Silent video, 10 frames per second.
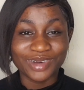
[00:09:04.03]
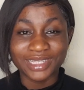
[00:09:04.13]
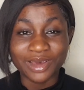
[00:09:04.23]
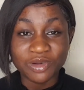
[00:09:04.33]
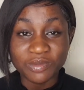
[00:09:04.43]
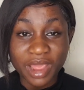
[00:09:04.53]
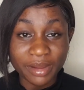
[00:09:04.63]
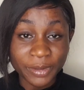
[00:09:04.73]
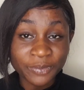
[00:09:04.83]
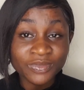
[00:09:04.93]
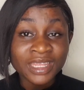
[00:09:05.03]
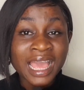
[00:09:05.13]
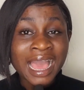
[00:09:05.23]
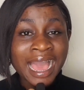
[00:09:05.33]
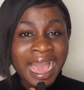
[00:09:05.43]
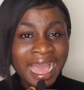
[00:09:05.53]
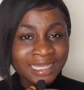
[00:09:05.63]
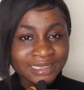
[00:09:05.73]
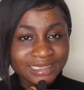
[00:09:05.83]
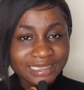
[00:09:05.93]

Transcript: one I will marry. And